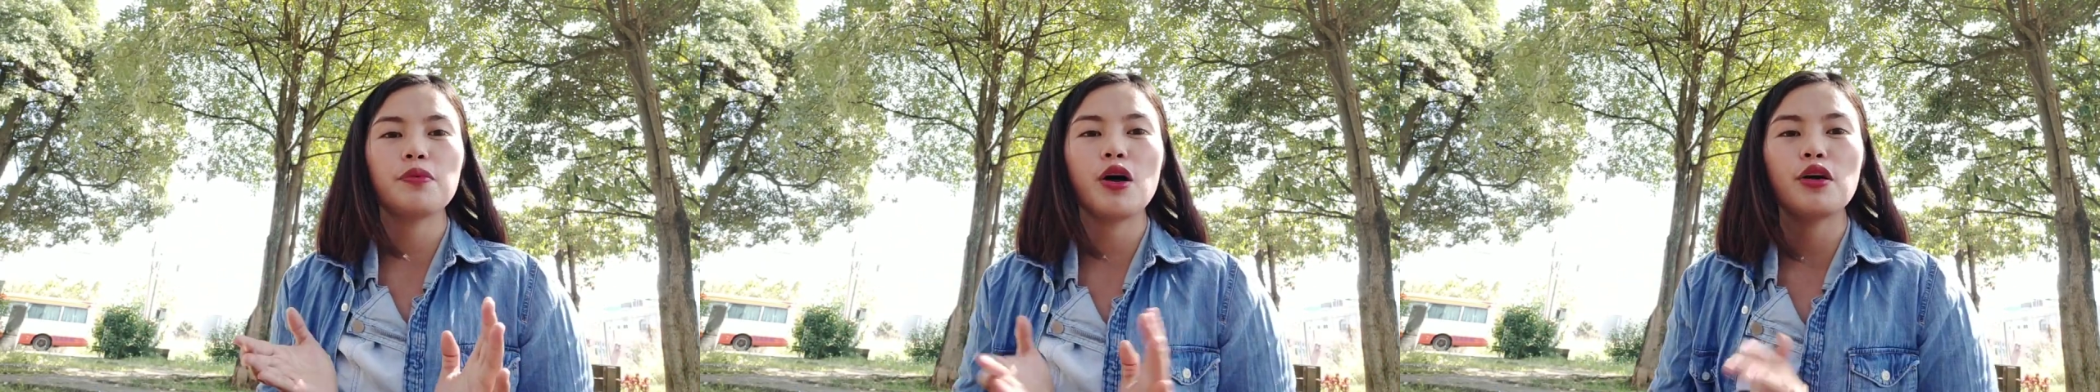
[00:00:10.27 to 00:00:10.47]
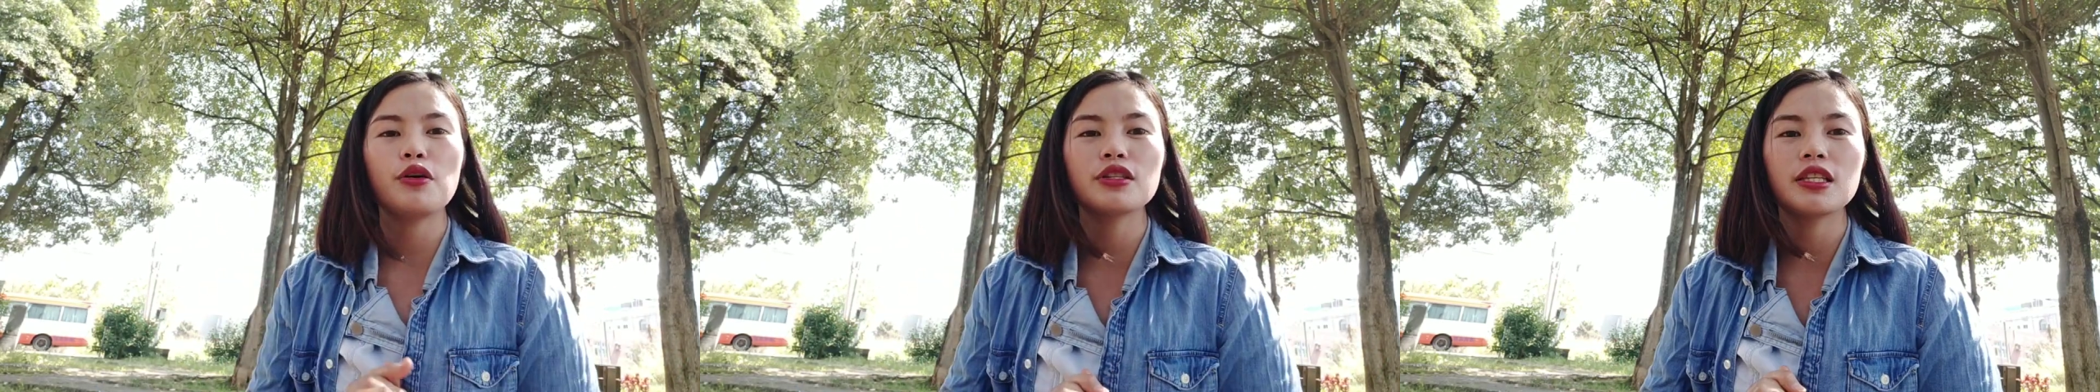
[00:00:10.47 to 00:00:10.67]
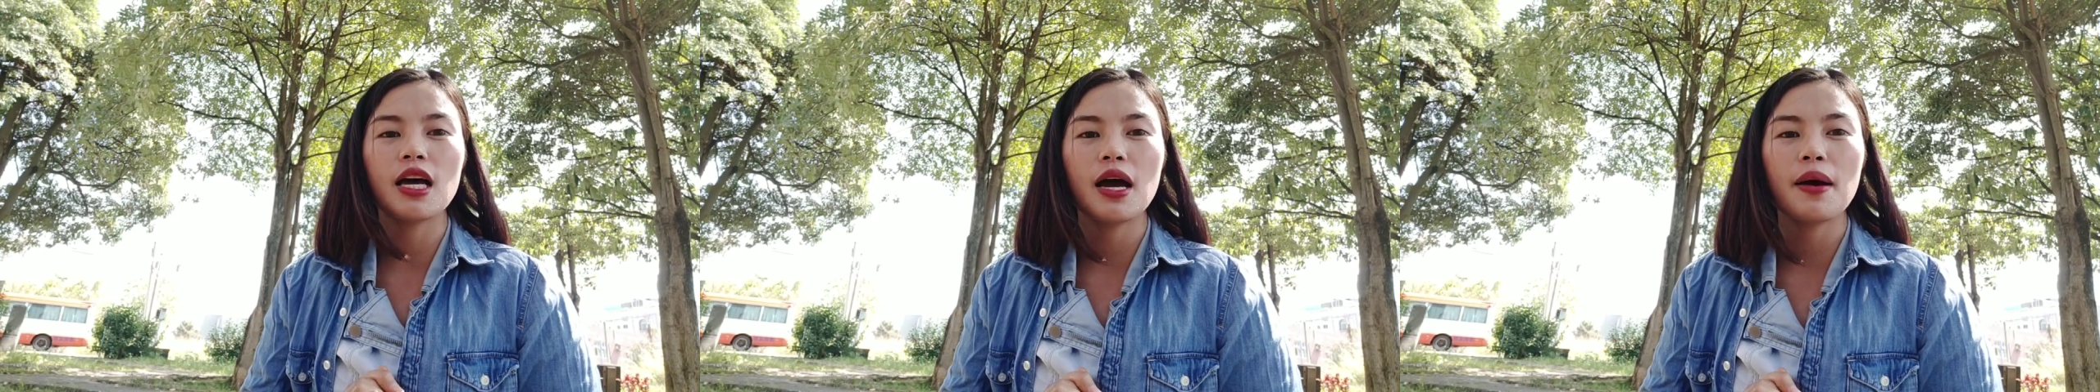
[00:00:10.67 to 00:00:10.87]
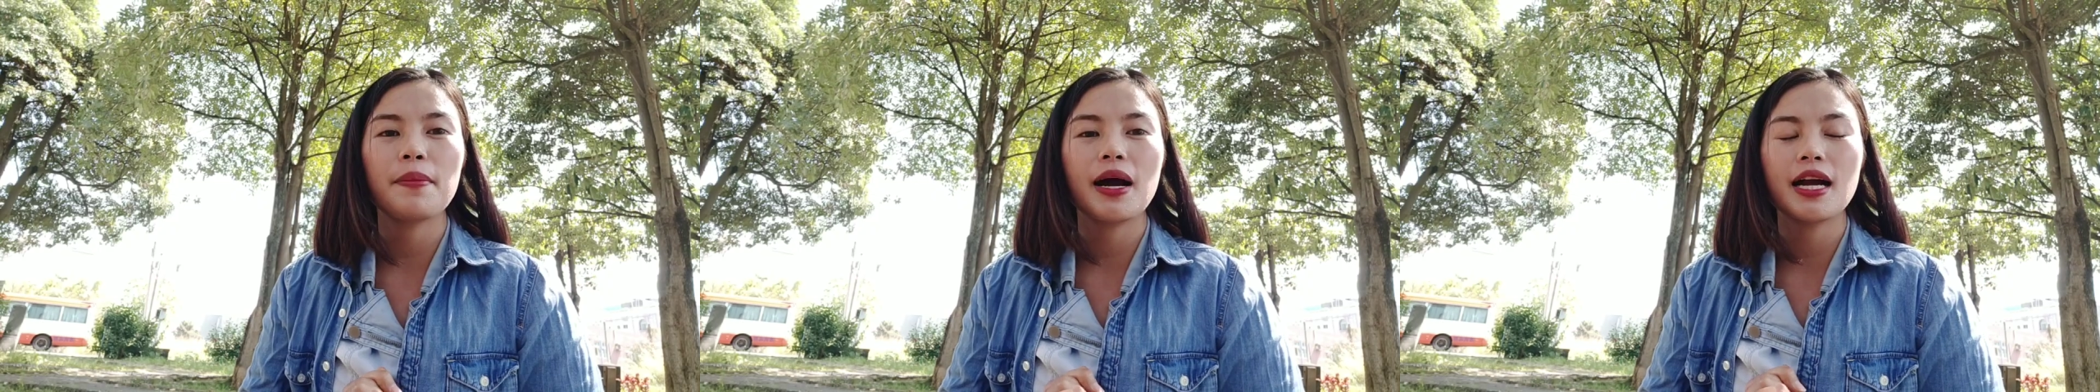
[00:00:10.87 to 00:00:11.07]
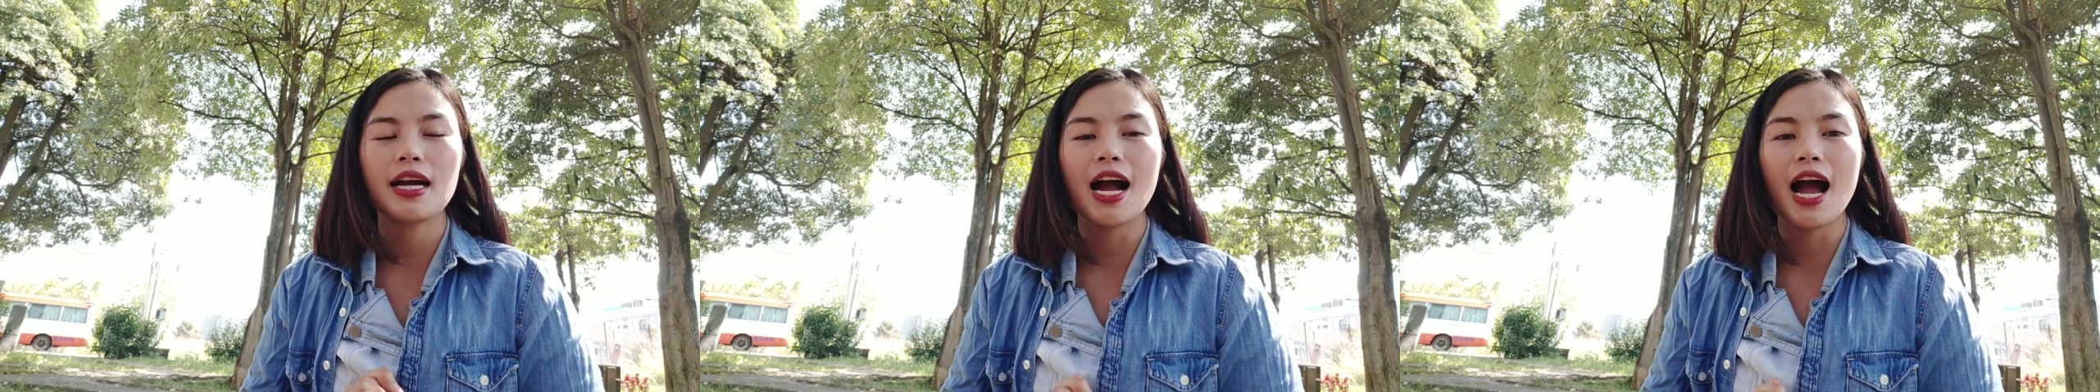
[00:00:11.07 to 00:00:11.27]
po ako sa
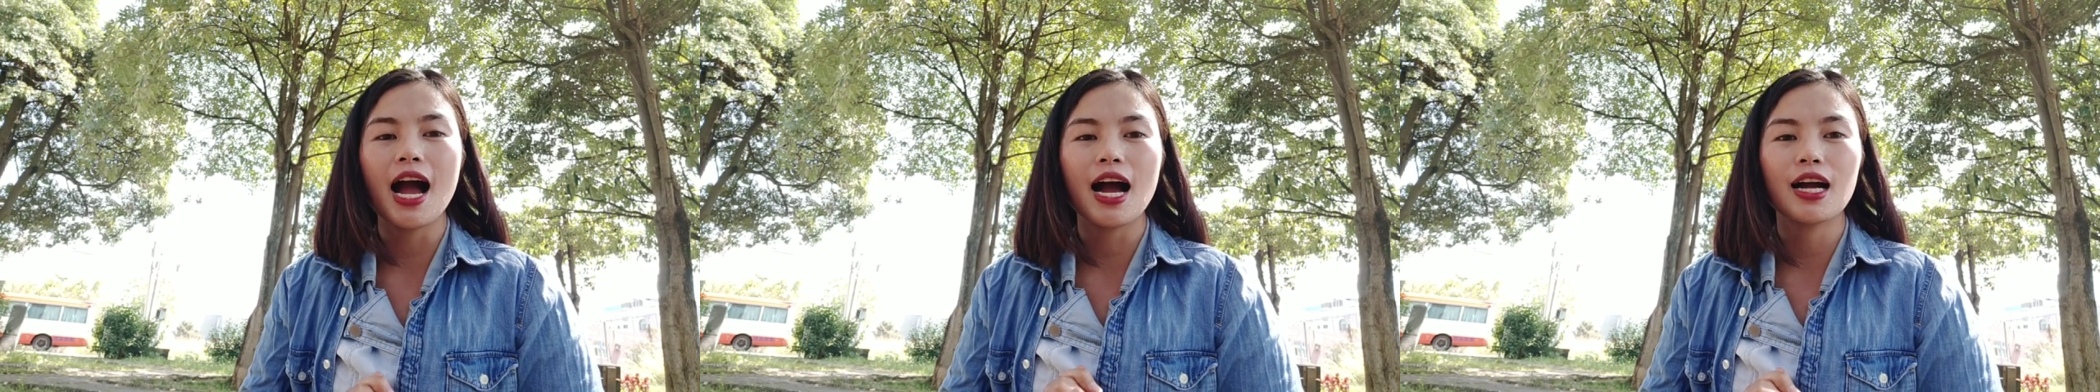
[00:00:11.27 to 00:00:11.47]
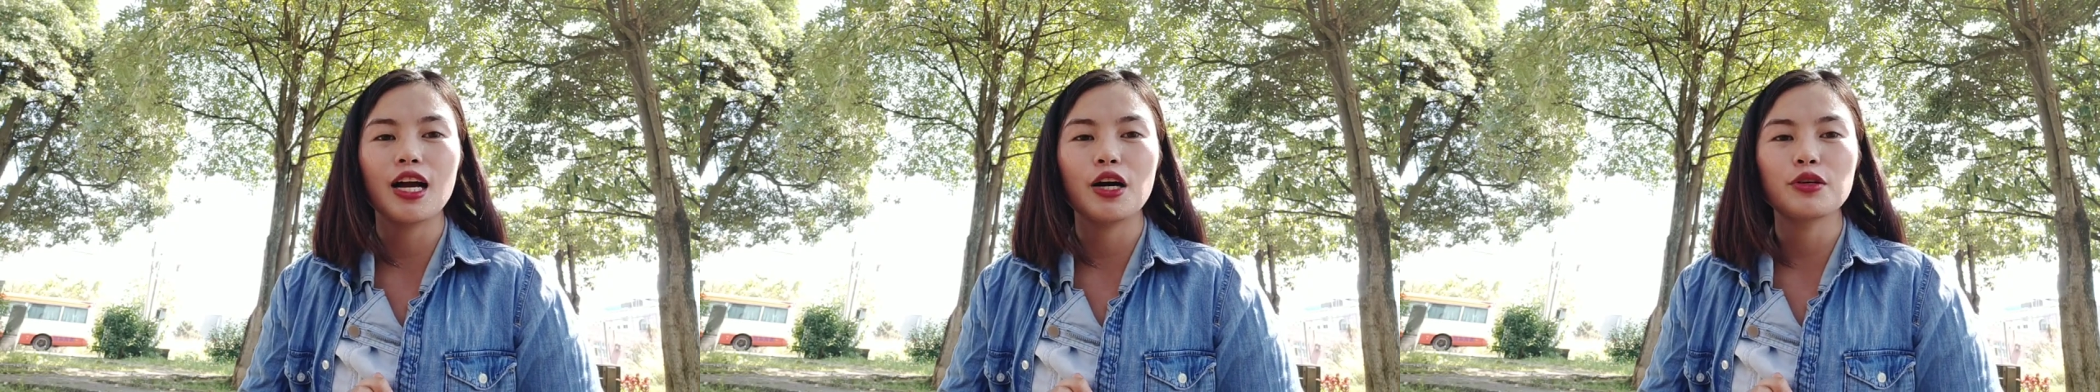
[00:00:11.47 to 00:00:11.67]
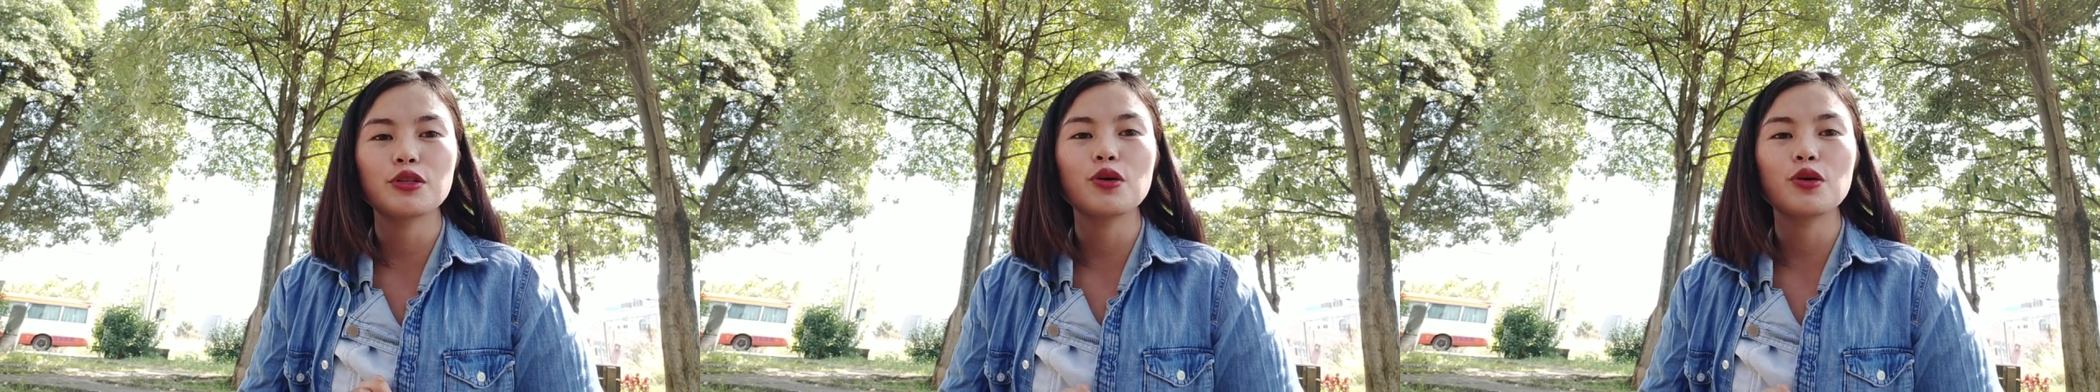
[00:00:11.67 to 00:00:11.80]
Magkaagaw.